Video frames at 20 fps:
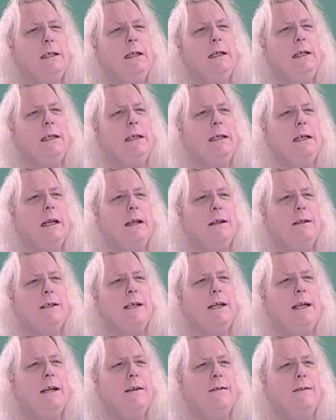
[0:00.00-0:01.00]

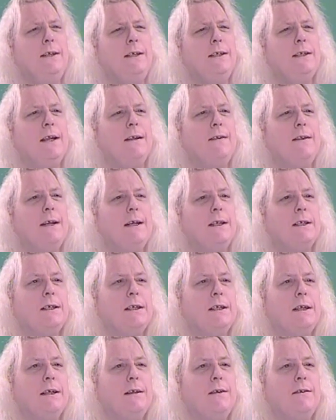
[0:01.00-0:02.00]
St. Anthony's, I think it's
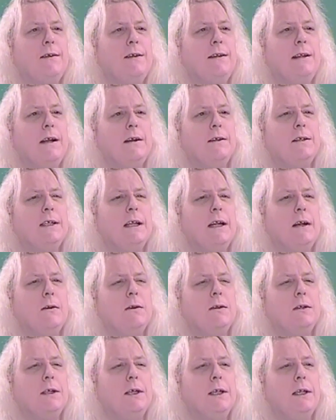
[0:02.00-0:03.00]
like
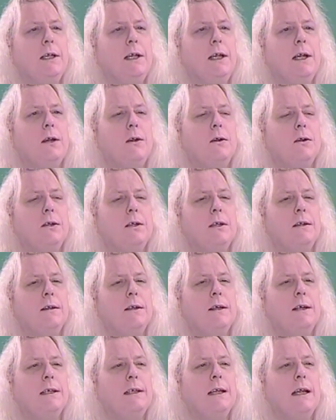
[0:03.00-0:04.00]
$3,000 a year or something
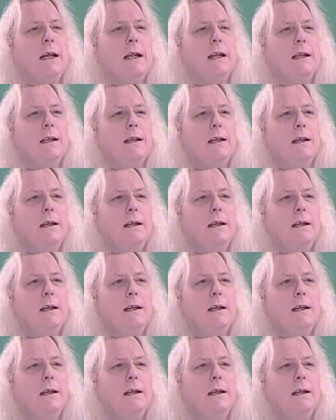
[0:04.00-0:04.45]
like that.